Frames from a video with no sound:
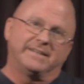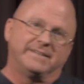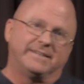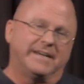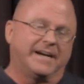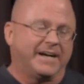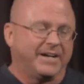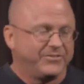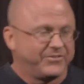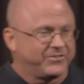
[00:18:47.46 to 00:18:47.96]
of
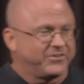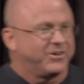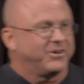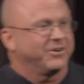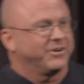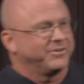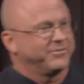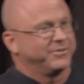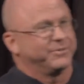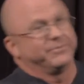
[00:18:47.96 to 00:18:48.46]
dodge
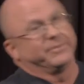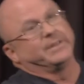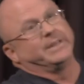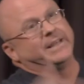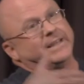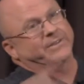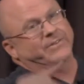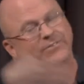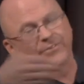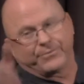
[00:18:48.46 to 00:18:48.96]
cars over the
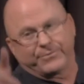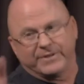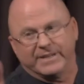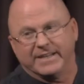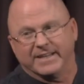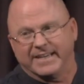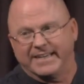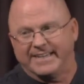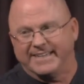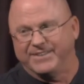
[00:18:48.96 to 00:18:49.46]
next 3
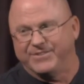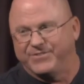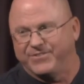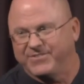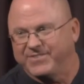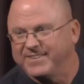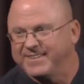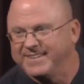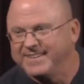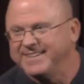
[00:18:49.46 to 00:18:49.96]

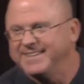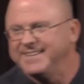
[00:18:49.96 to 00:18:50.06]
lanes.